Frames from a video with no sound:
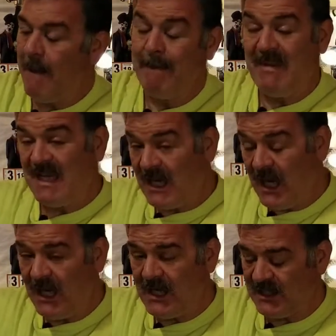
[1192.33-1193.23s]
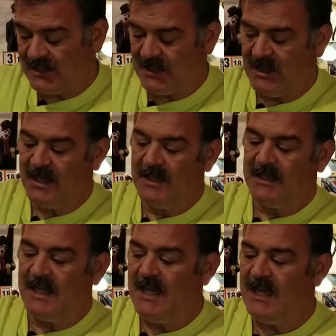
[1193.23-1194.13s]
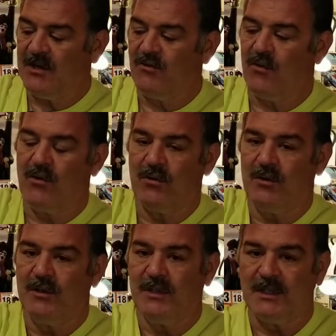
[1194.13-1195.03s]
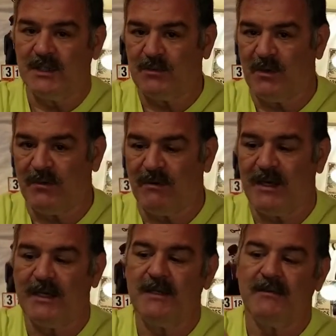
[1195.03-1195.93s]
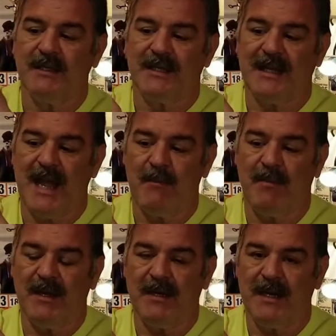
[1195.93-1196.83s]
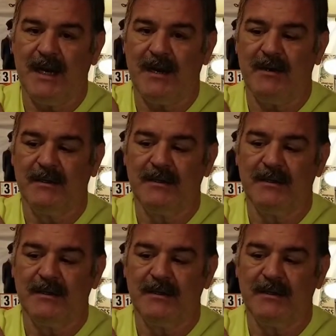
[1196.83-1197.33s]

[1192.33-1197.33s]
because the heat controller is built right into it. That button there